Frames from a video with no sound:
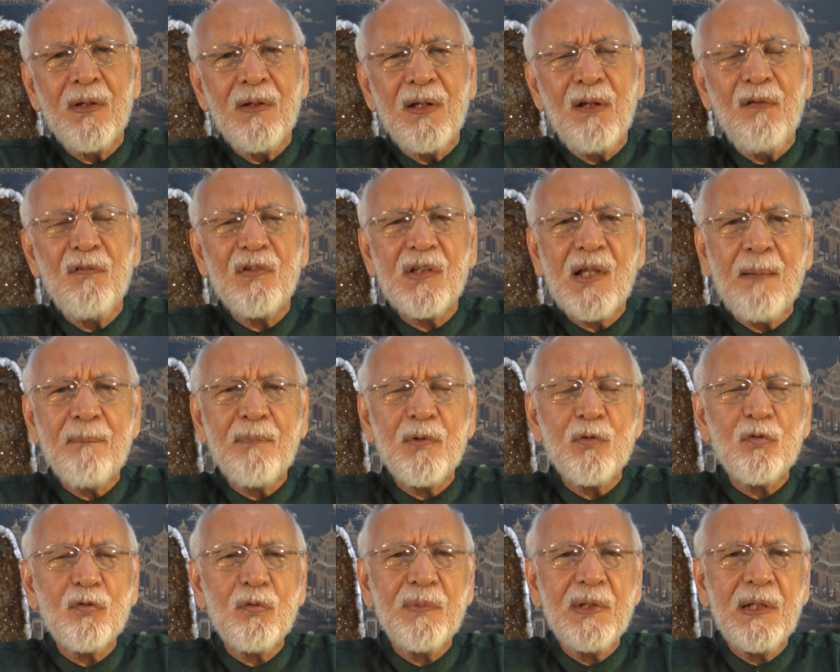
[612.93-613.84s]
If it
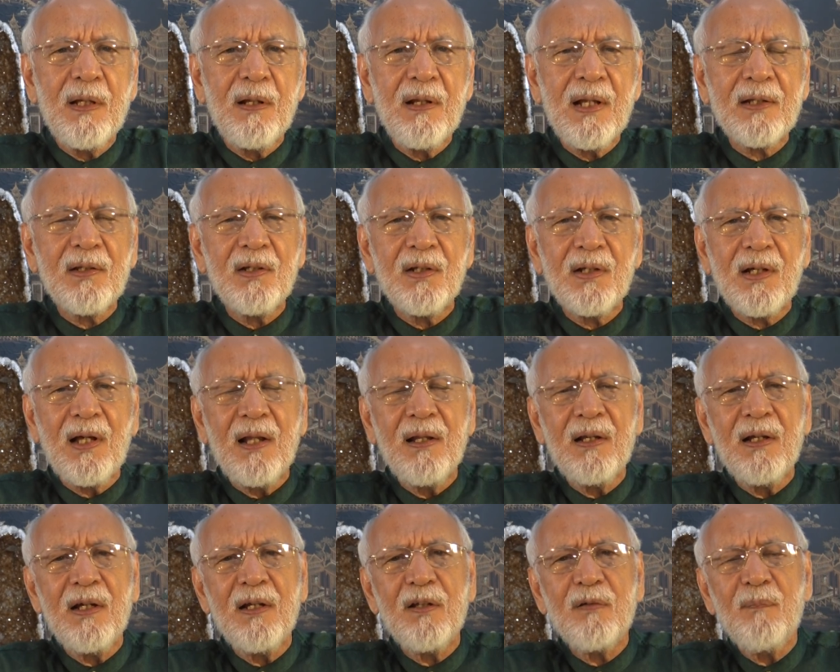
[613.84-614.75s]
happens to be a lucky
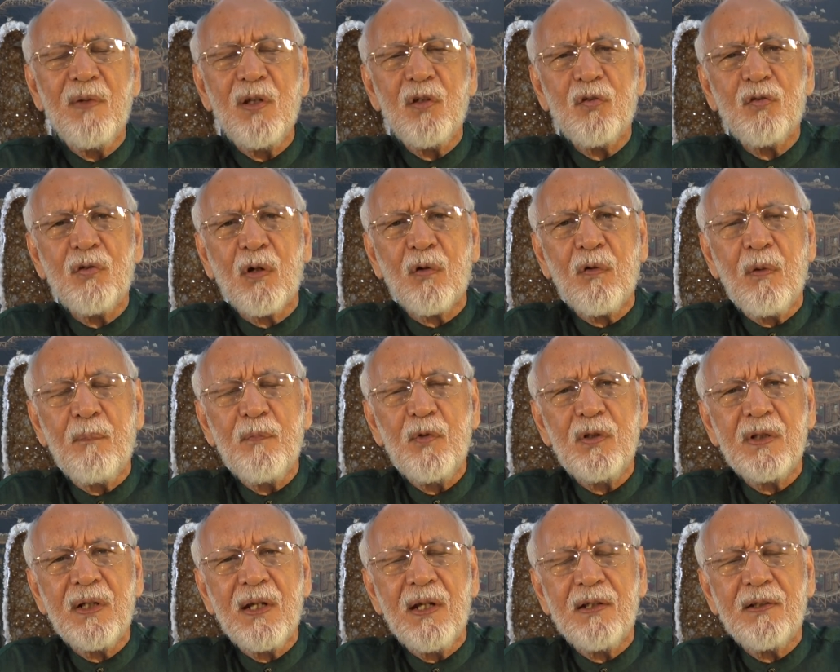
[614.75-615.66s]
color, it means you're
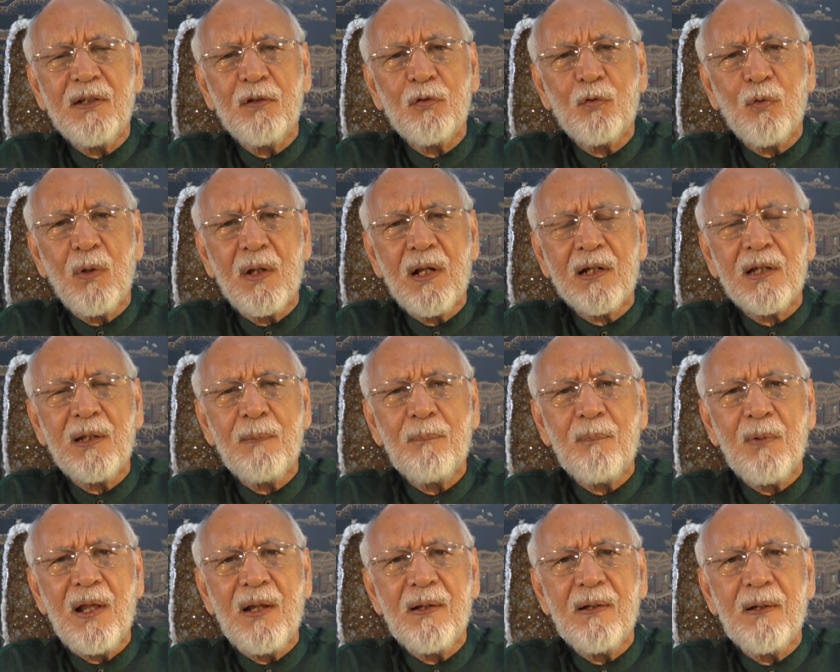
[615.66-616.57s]
communicating to a lucky
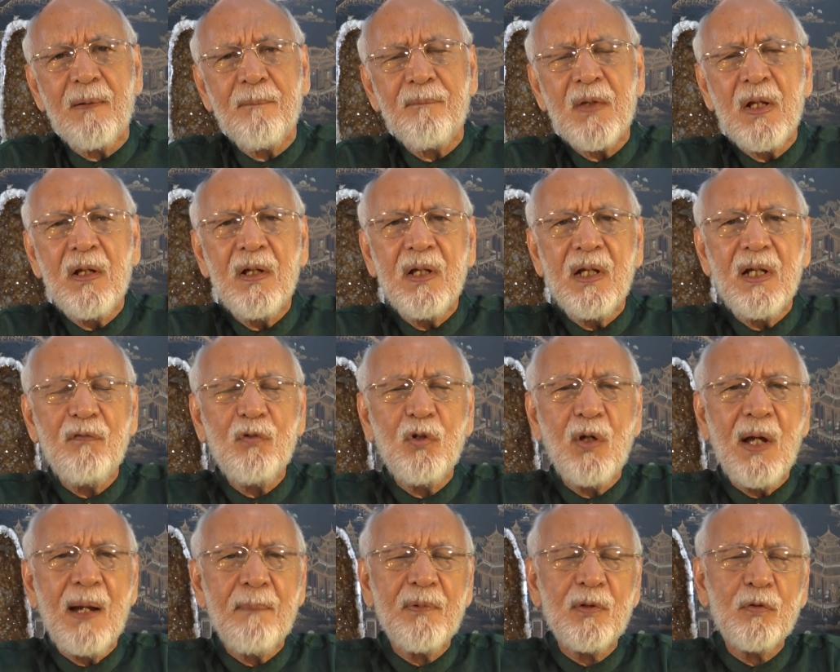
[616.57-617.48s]
planet. If you
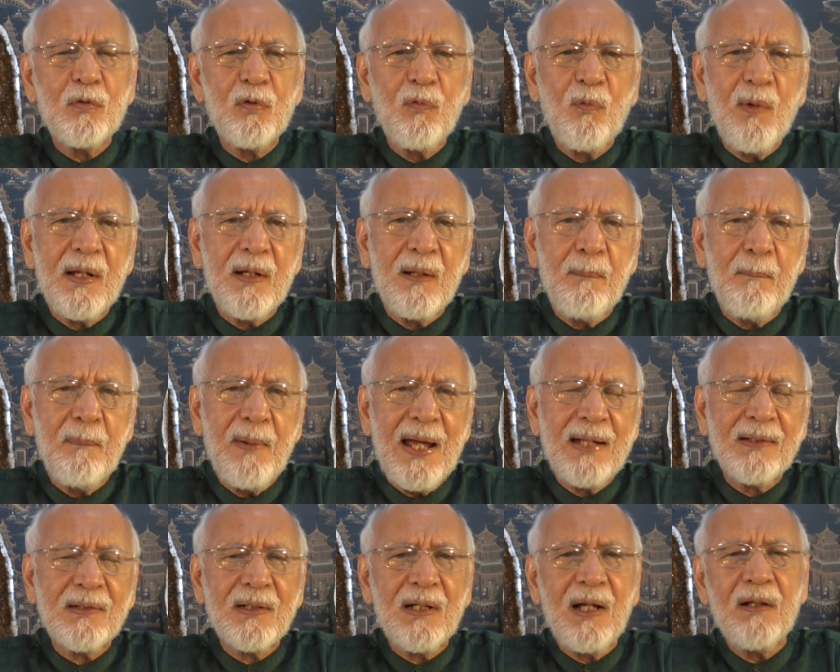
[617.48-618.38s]
happen to wear a
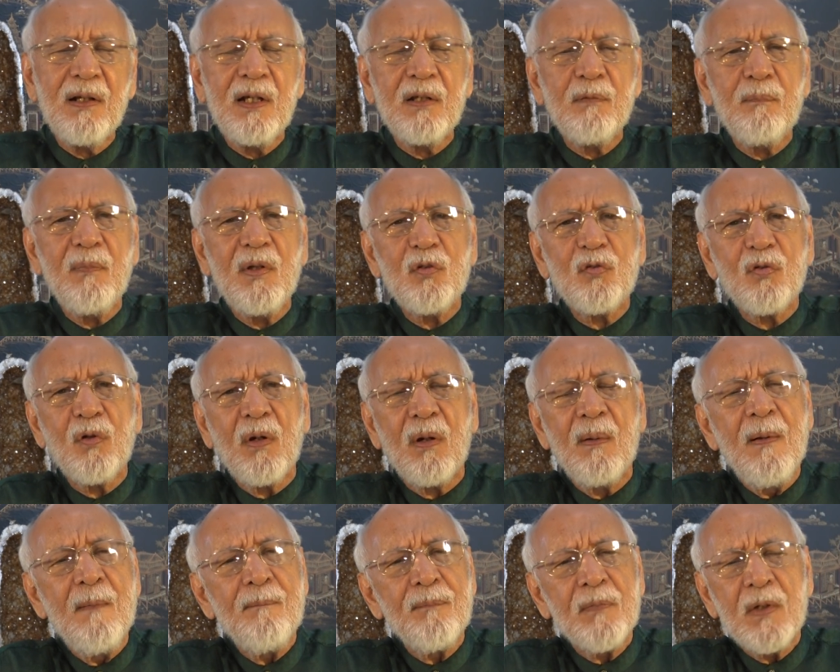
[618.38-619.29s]
bad color, it means
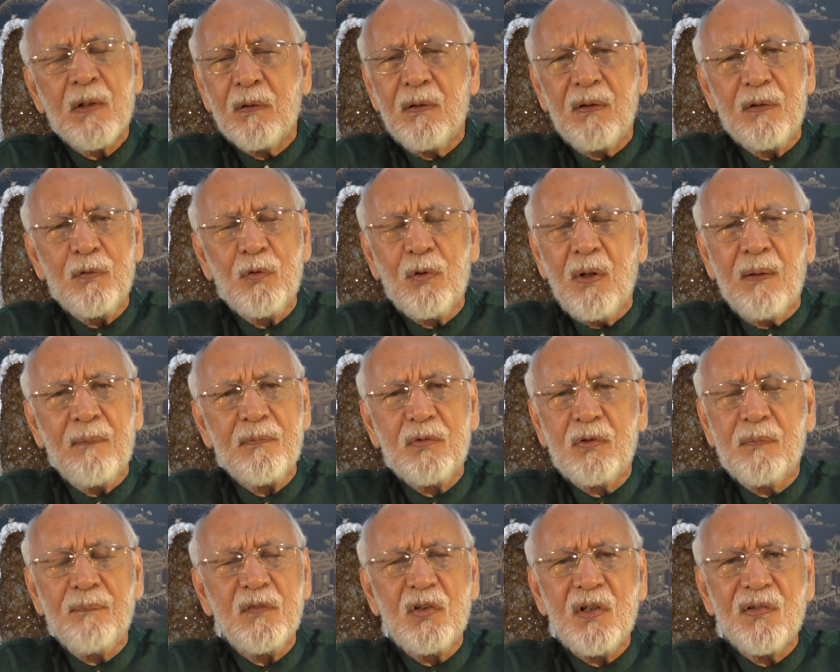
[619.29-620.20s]
you
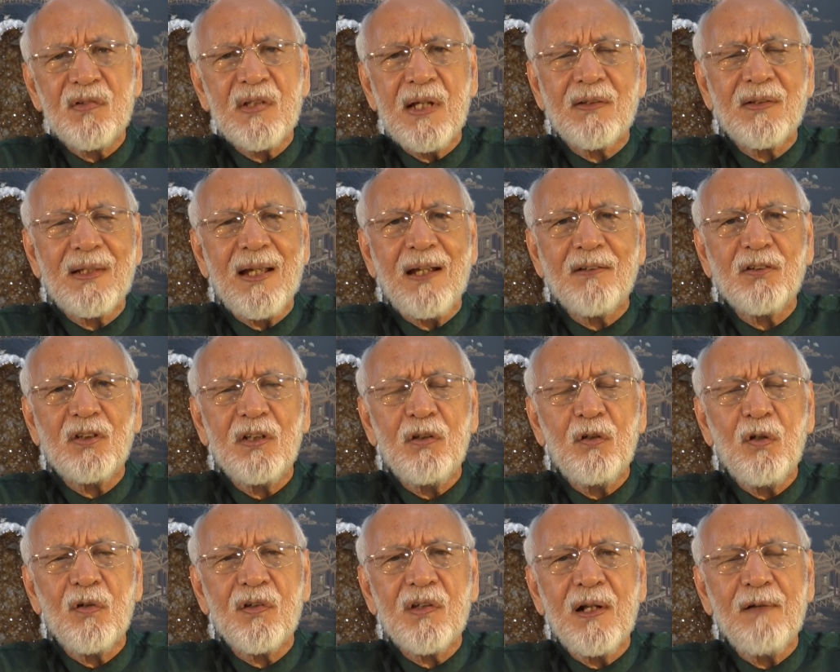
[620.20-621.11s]
are just attaching
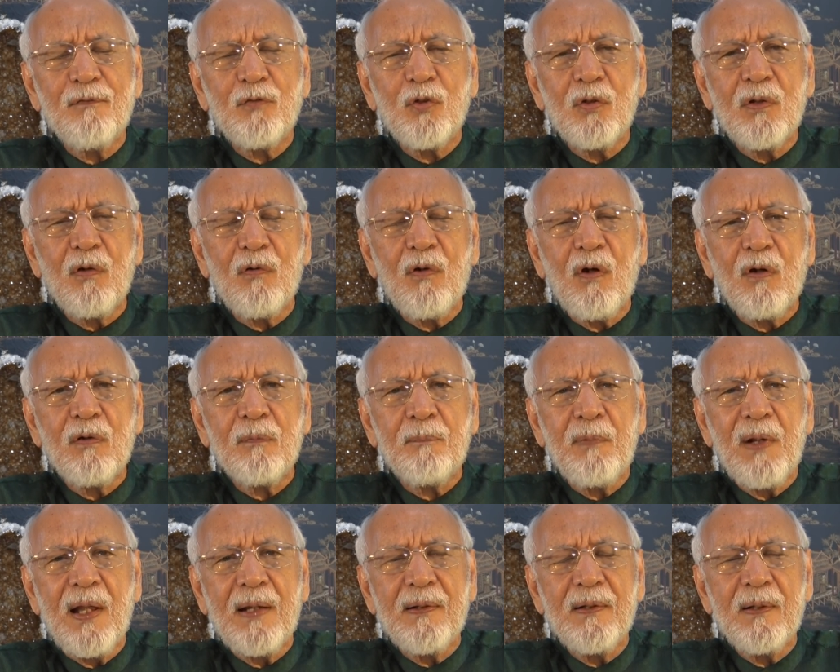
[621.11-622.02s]
yourself to the wrong
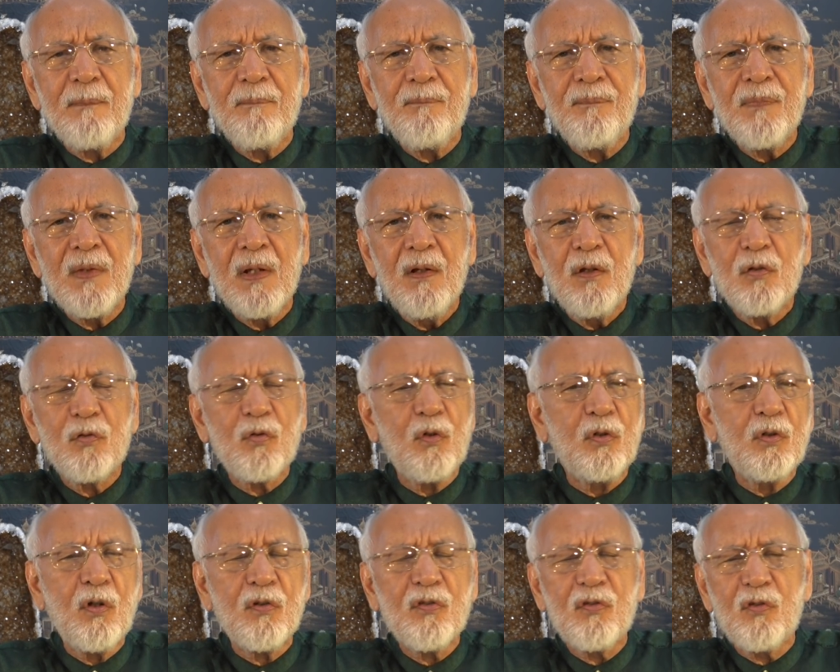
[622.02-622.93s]
planet. So
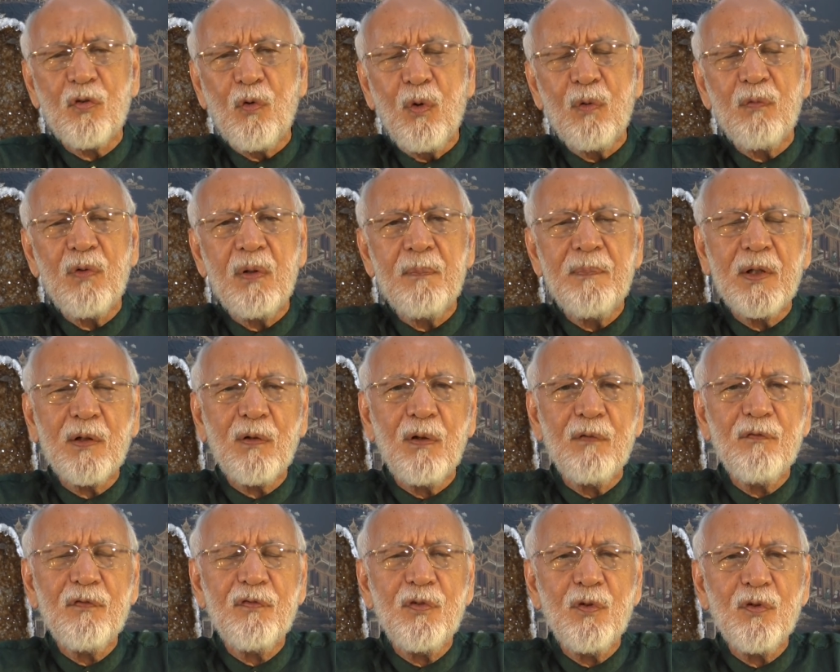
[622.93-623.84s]
your soul will be
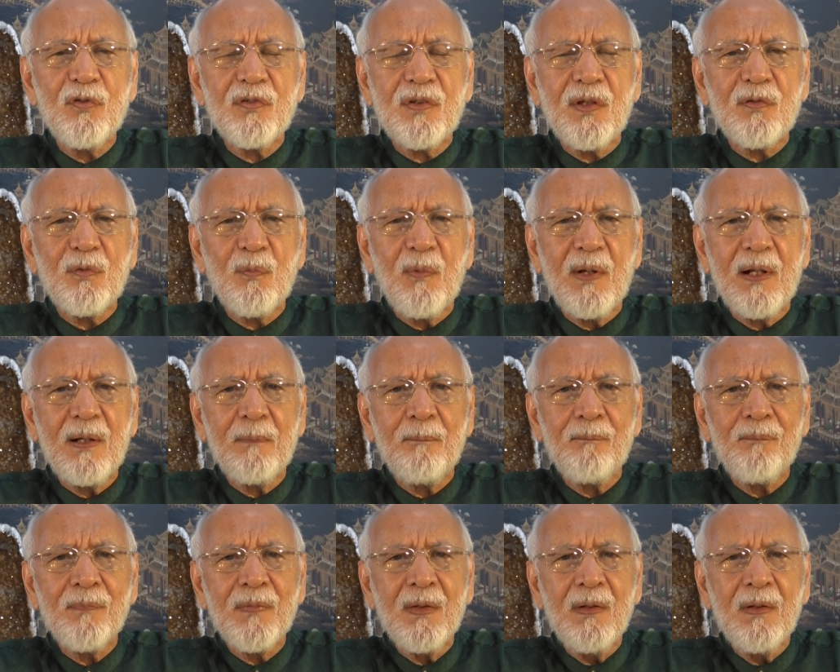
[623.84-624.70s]
confused as well.